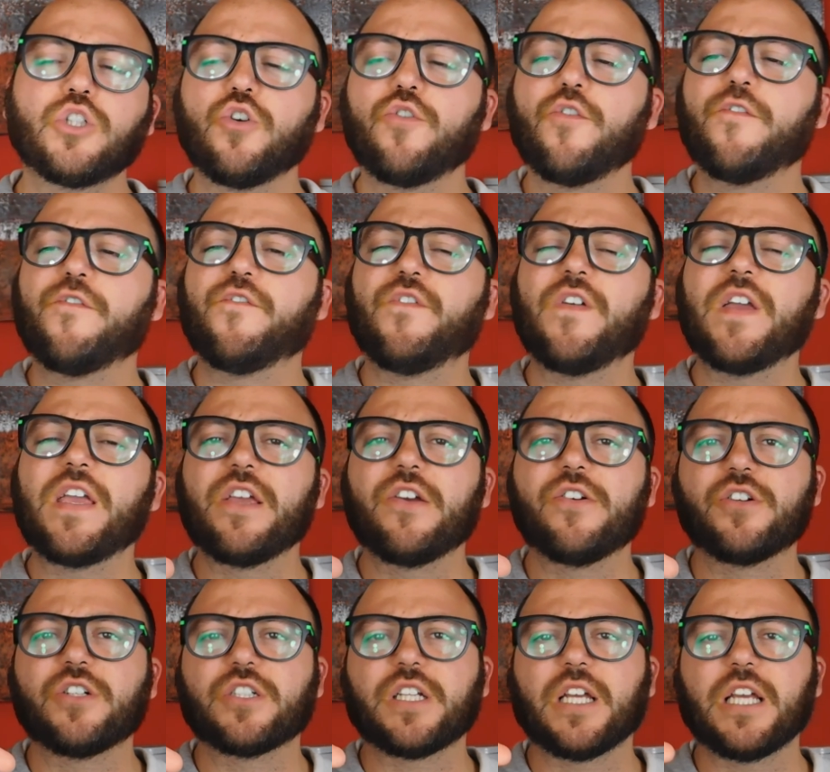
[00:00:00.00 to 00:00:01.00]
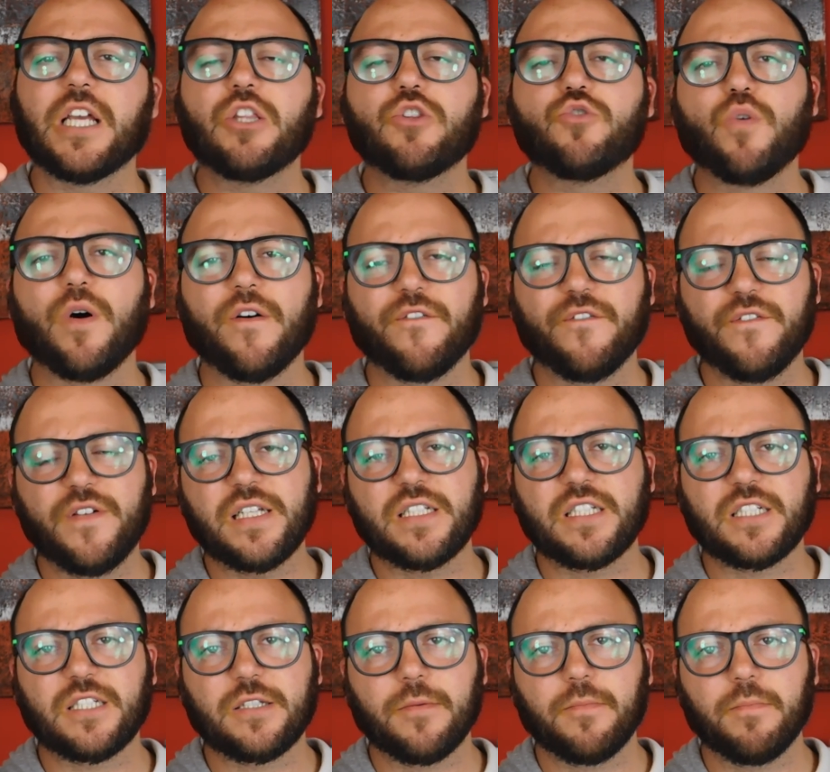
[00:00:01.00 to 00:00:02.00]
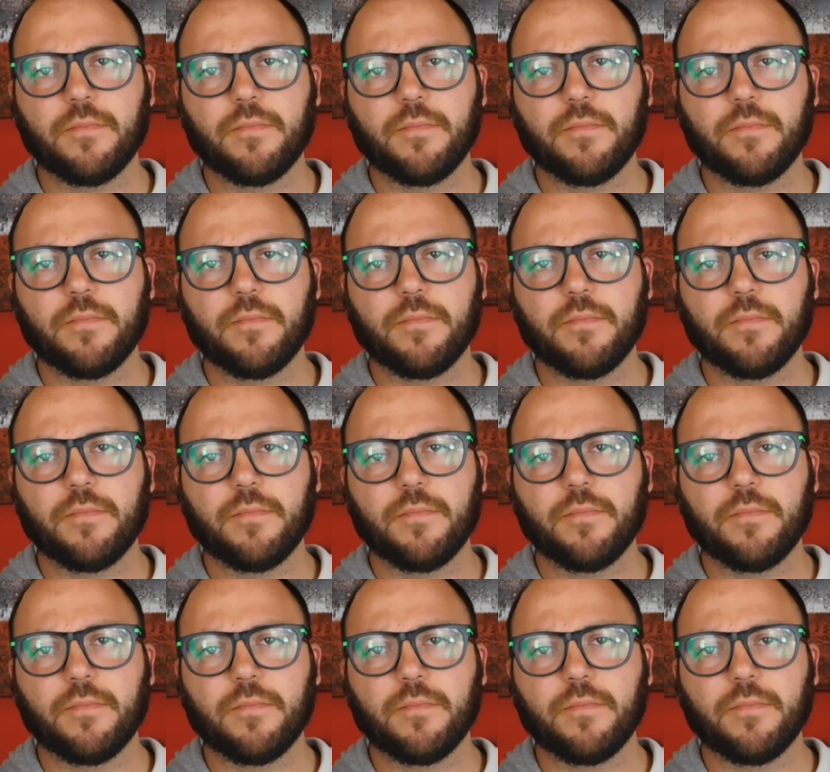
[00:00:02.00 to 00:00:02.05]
your fingers into a fist